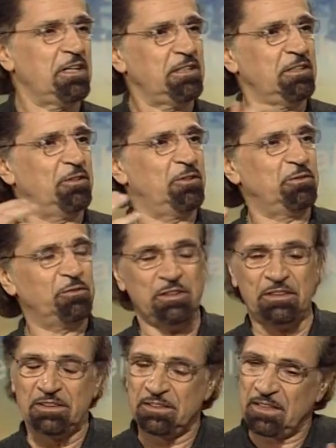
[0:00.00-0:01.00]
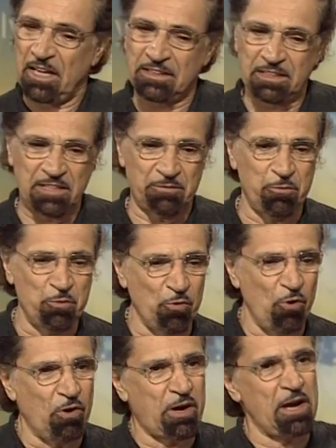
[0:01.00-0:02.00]
You know, I think we were
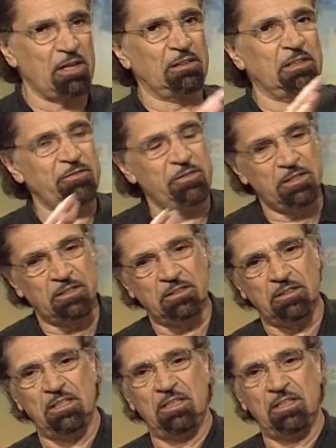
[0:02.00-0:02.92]
all kind of living